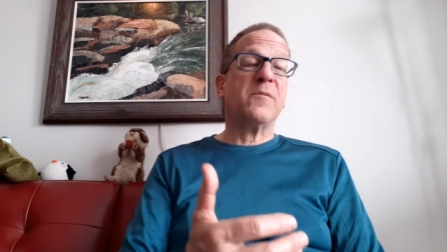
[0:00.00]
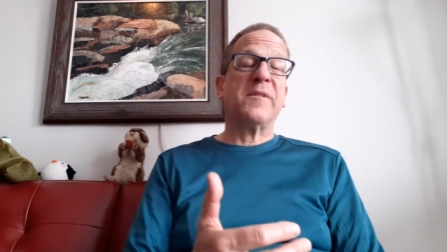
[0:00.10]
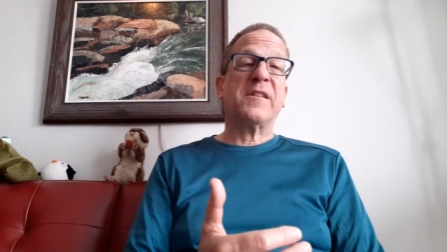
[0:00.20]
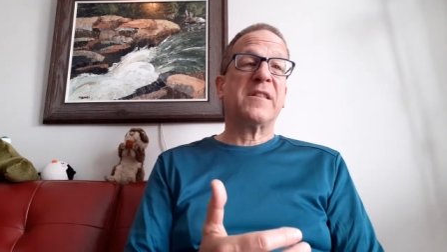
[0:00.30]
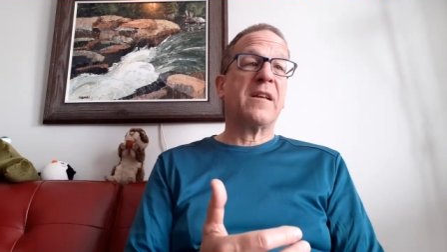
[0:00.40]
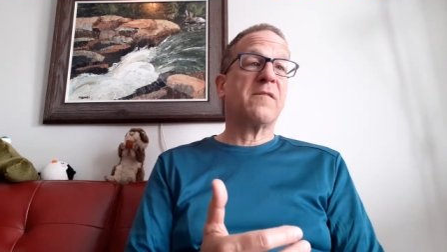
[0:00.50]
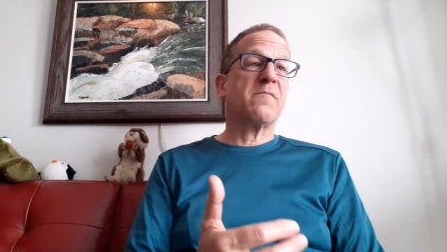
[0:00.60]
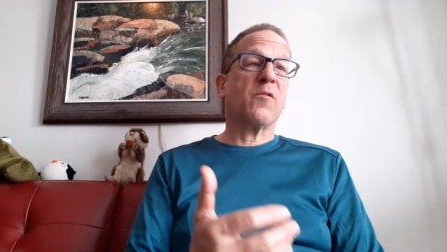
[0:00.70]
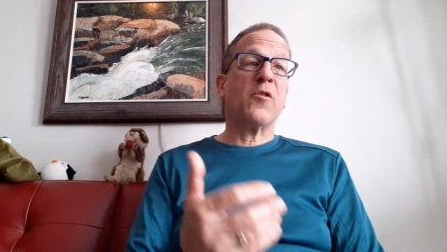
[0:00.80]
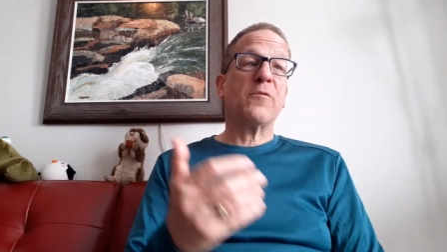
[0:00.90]
to him and they say
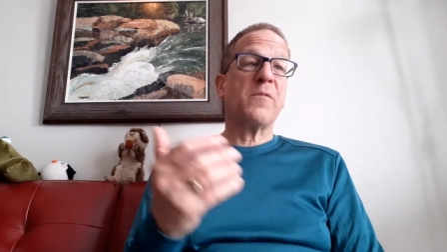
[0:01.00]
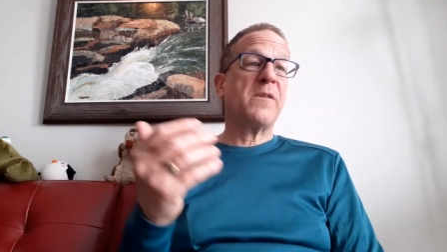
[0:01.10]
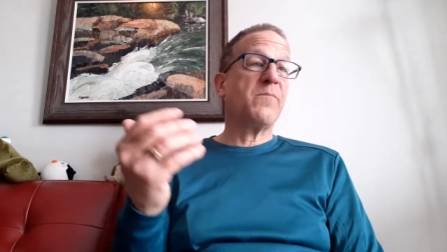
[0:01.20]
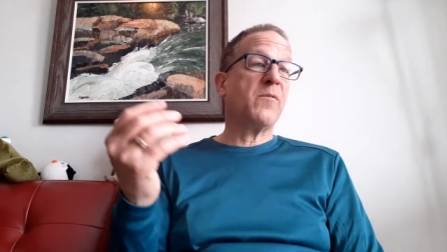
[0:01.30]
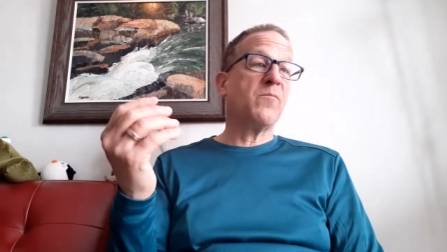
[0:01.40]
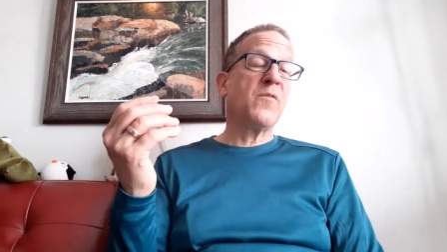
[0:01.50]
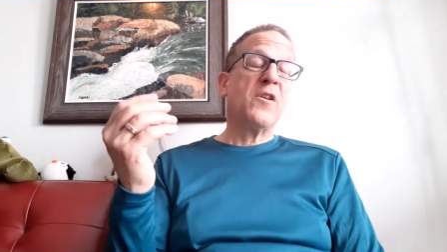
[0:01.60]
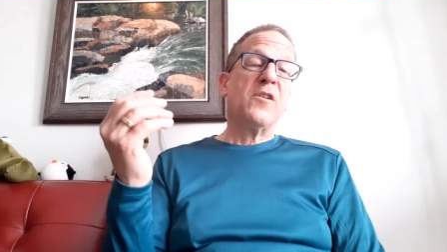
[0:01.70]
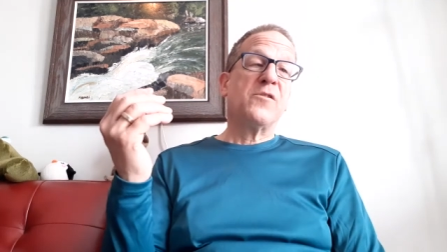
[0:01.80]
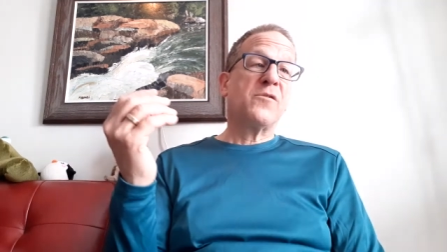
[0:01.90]
lord we've been
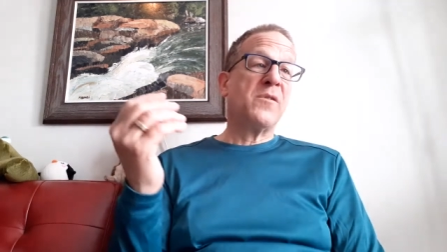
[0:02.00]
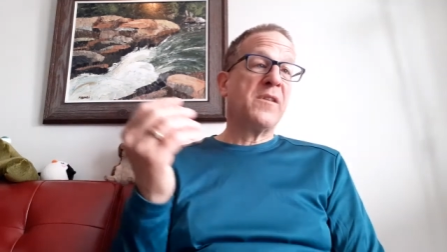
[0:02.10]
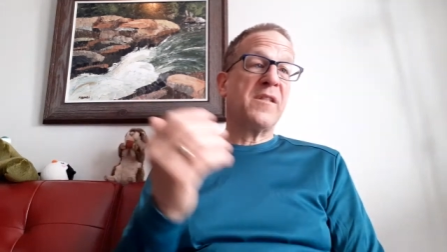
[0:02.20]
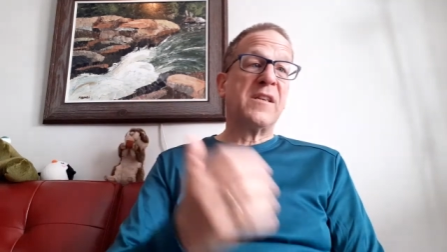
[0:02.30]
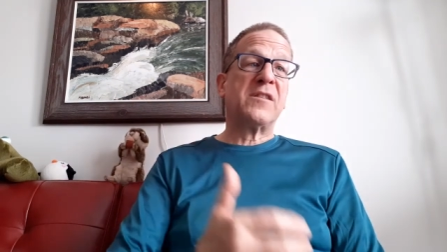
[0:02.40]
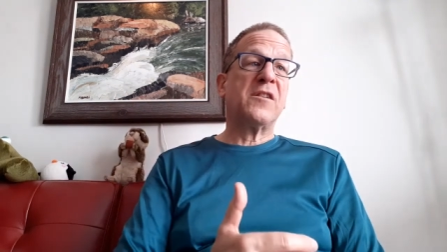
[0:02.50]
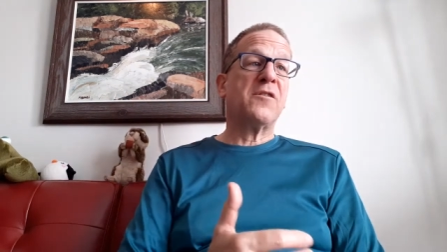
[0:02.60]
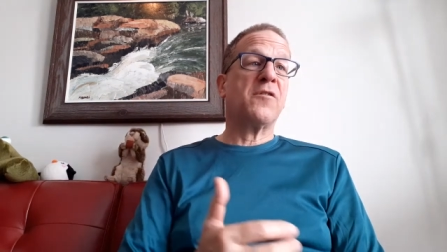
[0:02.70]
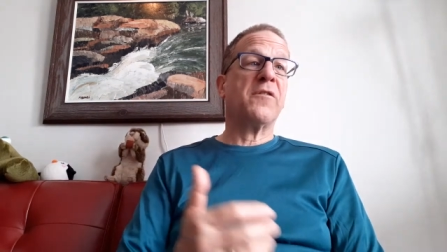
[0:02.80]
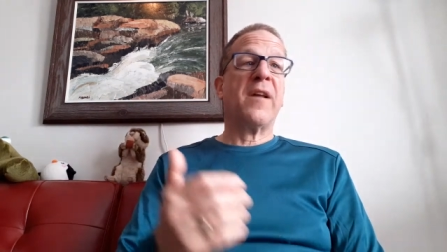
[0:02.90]
doing this
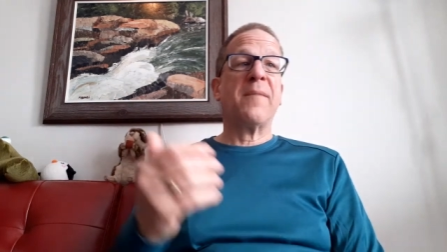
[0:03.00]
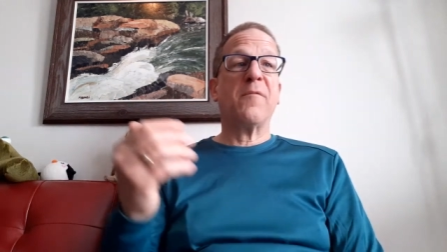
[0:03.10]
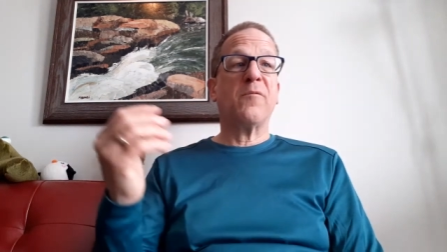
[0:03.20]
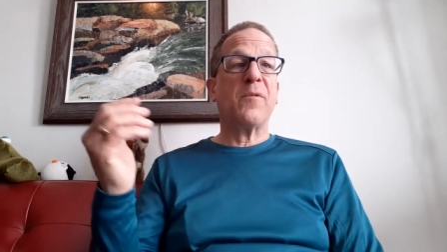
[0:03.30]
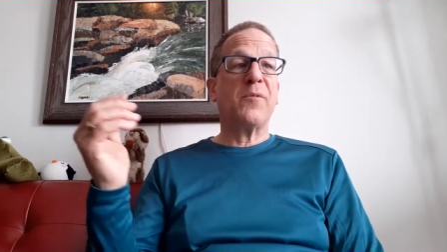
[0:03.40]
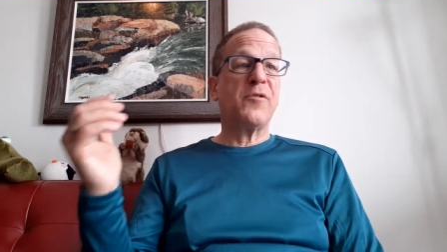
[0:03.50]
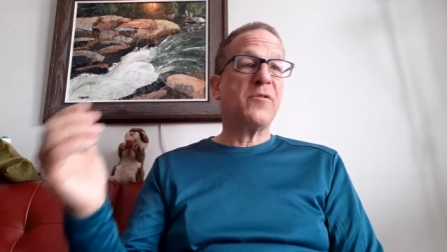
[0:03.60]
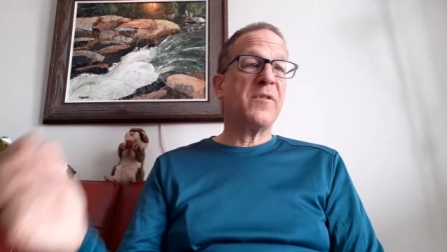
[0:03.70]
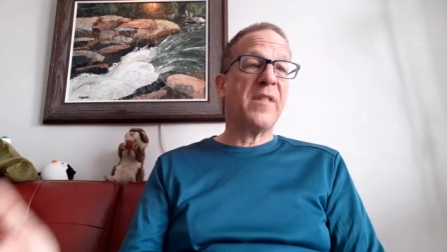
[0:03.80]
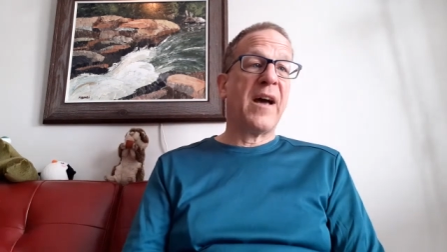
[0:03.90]
in your name and we've been
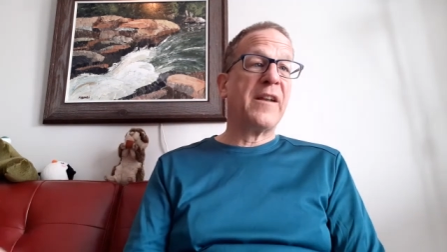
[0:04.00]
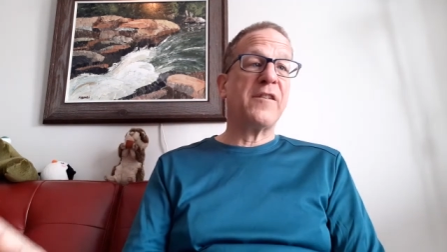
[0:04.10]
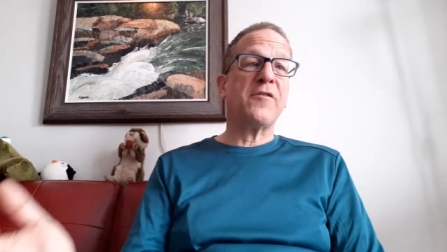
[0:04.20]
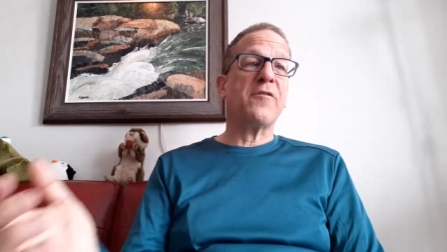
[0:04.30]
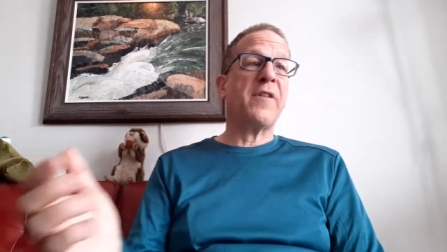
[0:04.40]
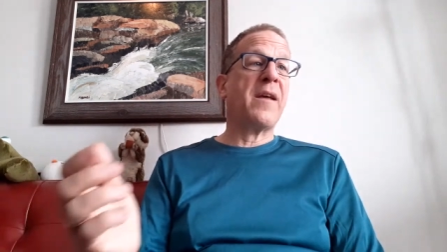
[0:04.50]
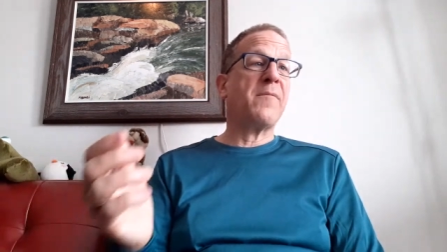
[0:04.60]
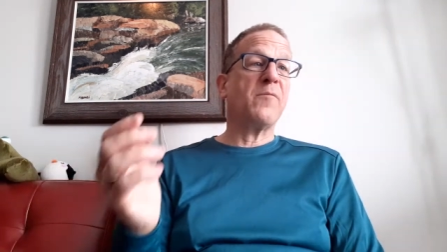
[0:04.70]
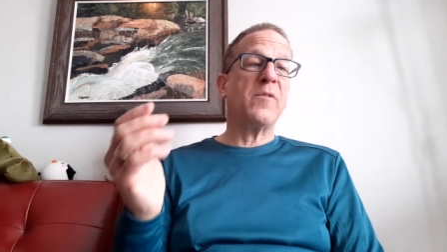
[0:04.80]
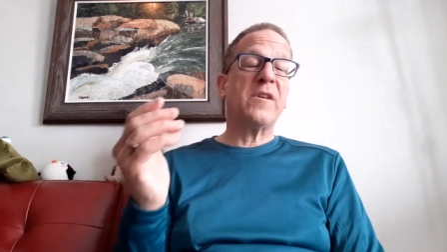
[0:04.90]
doing that in your
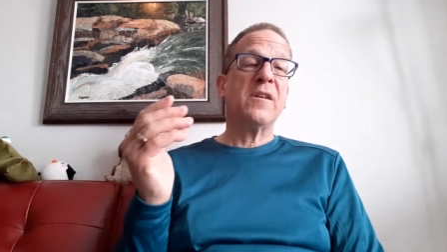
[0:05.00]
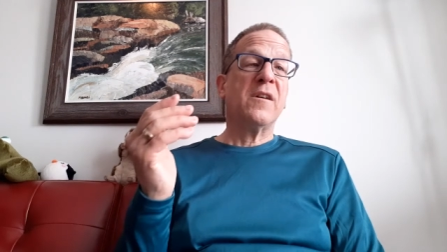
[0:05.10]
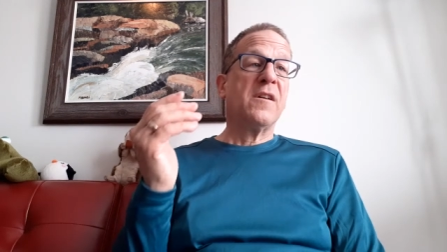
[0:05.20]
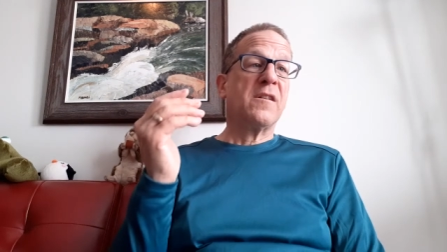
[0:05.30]
name and we